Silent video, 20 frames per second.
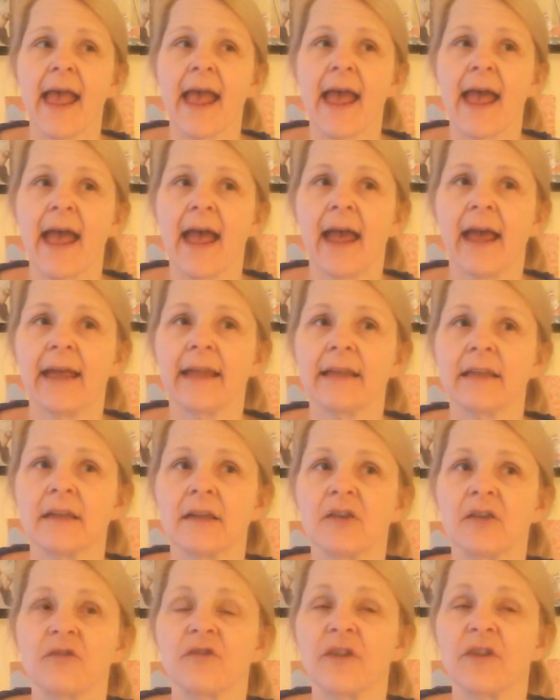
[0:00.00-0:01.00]

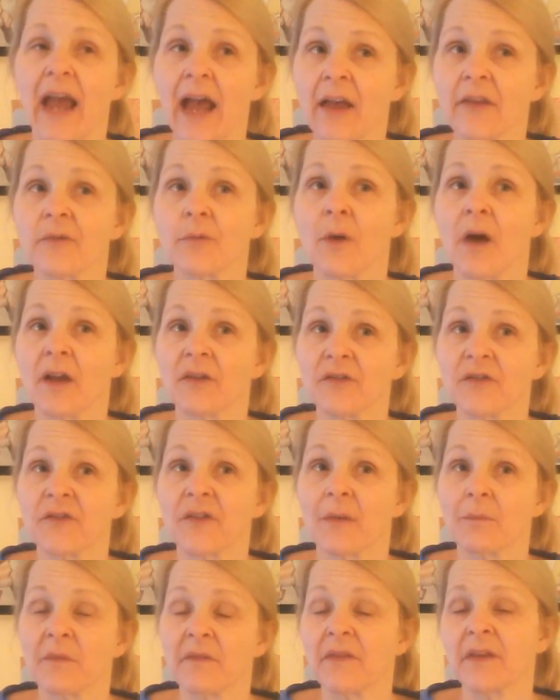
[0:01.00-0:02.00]
And she has watched
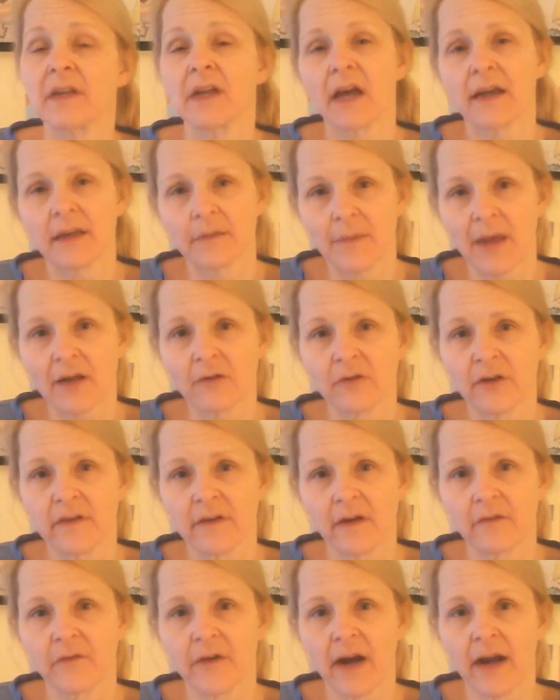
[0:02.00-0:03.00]
some of the
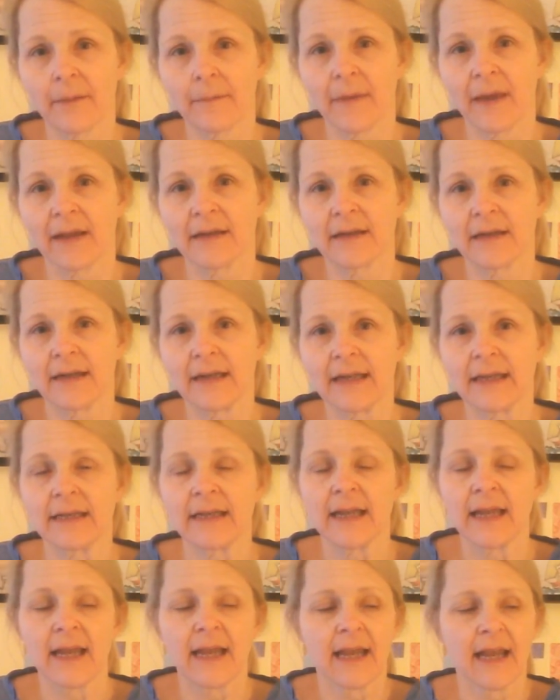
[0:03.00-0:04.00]
documentaries I've
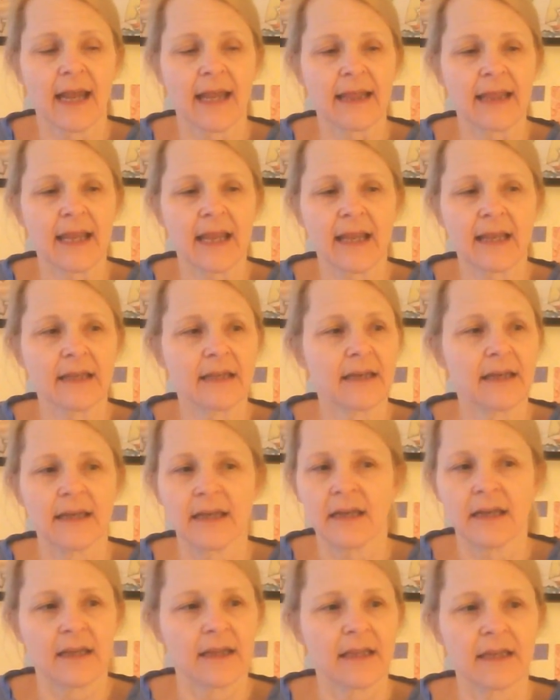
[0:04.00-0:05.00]
recommended, and then
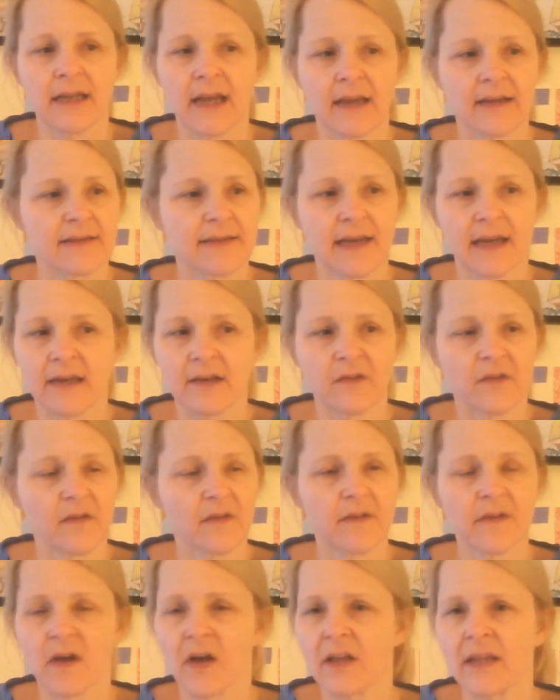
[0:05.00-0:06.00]
the next day
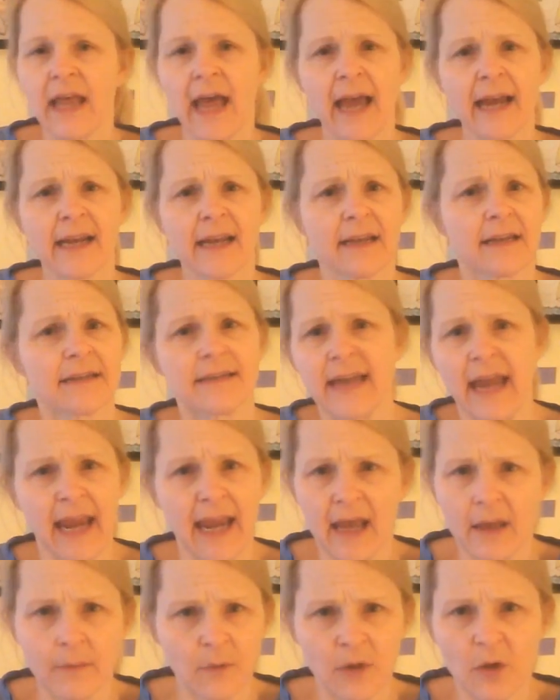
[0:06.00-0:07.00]
she's all like,
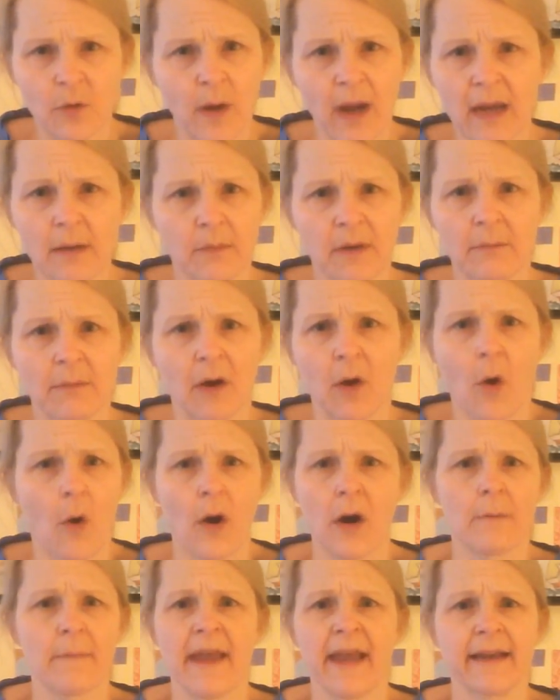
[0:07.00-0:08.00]
damn you, Amy
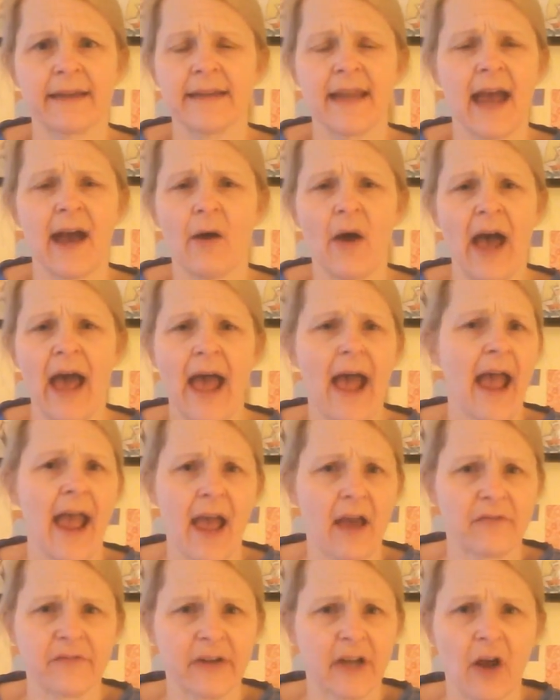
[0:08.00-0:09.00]
McCormick, now I
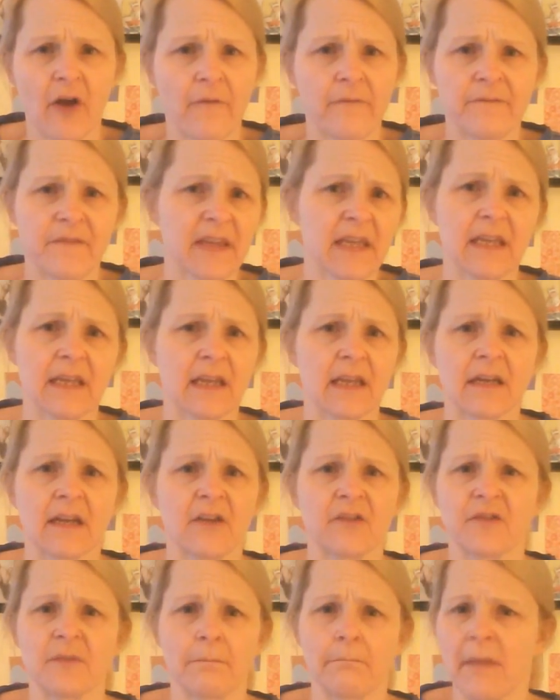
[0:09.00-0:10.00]
have to go vegan
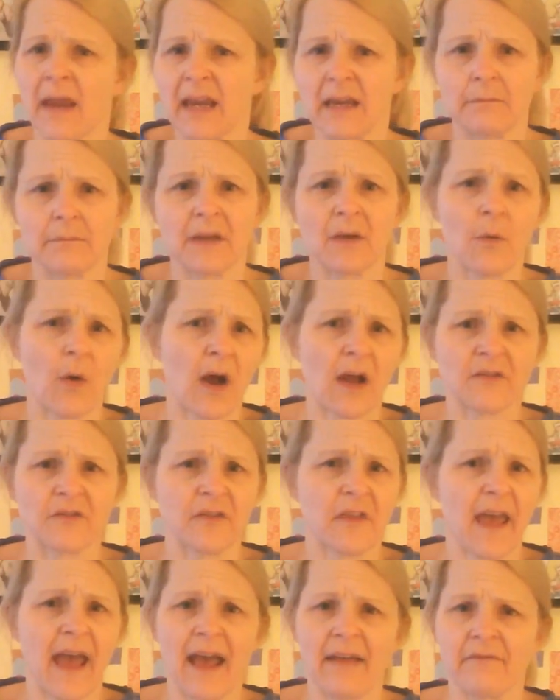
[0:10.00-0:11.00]
because you made me
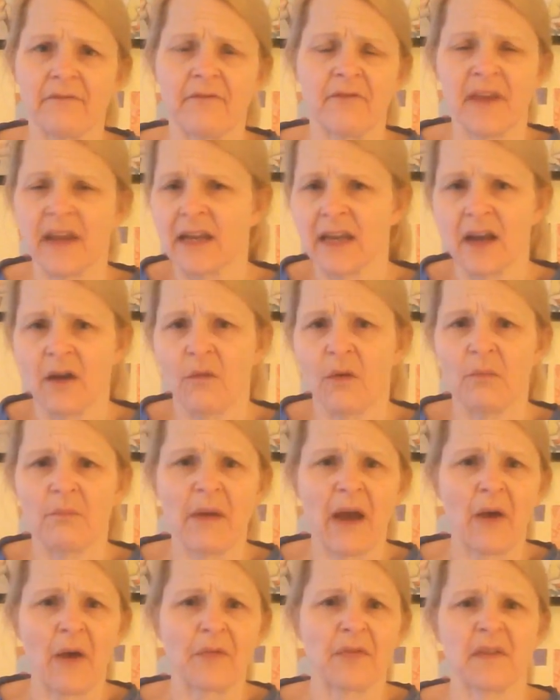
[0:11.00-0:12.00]
watch that video
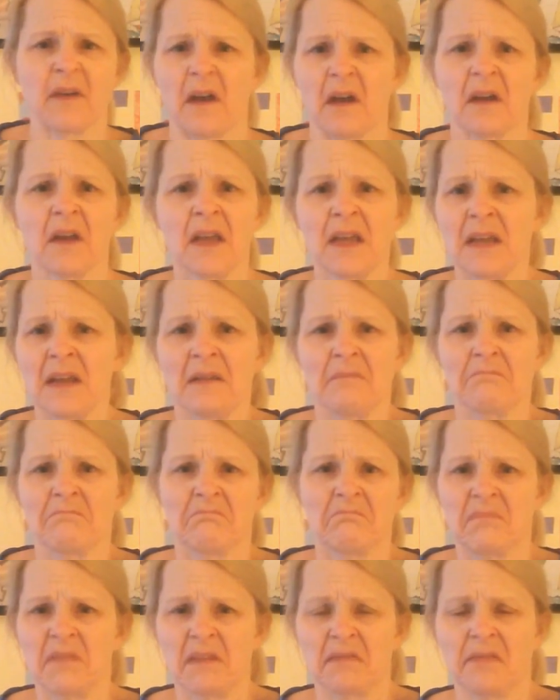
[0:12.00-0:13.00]
about
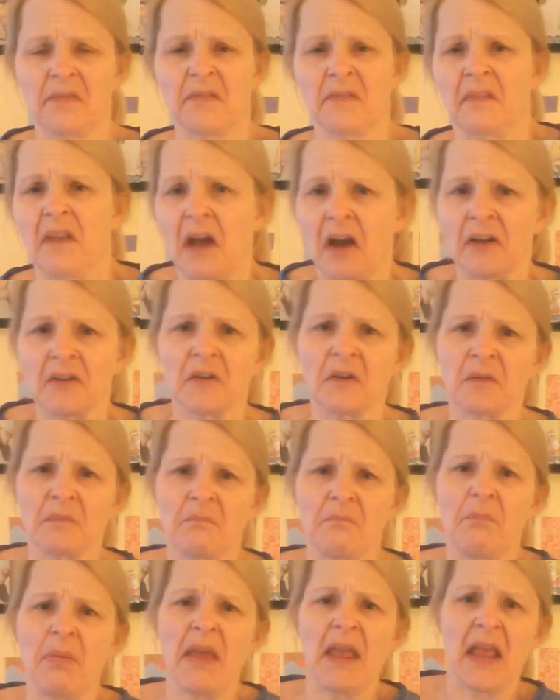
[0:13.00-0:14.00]
the
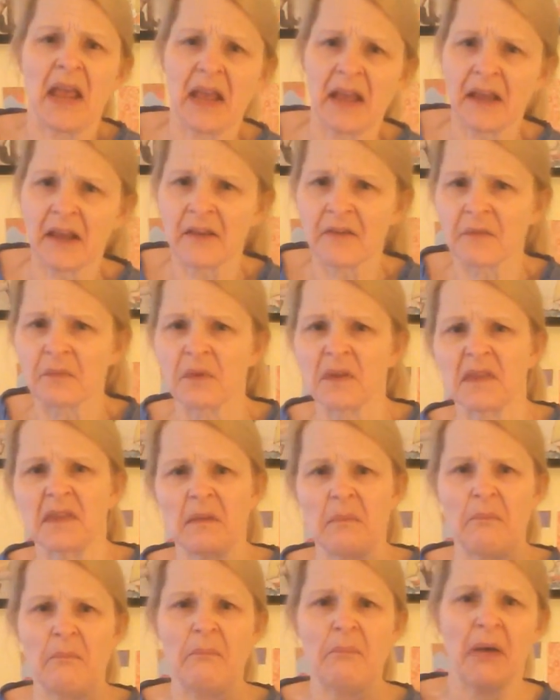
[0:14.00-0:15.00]
slaughtered pigs with
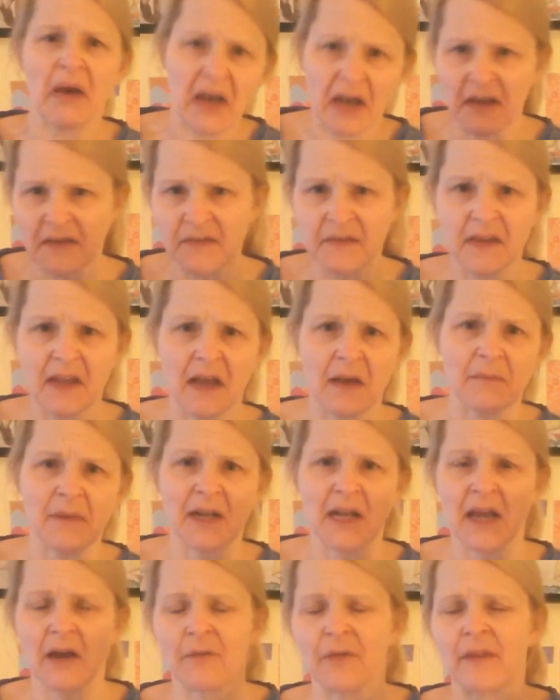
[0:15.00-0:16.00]
the pus
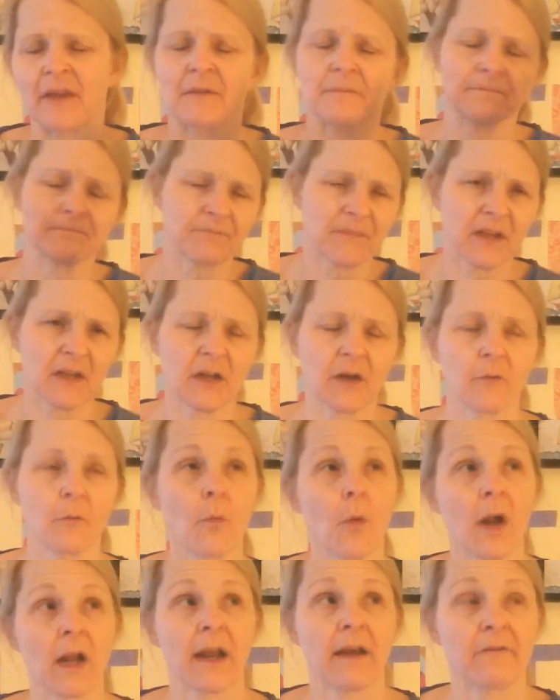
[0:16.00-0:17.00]
coming out and the, you know,
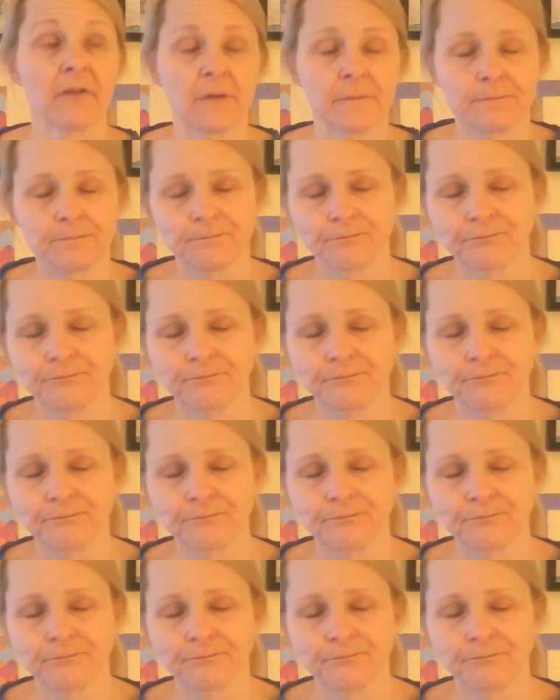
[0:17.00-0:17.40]
whatever.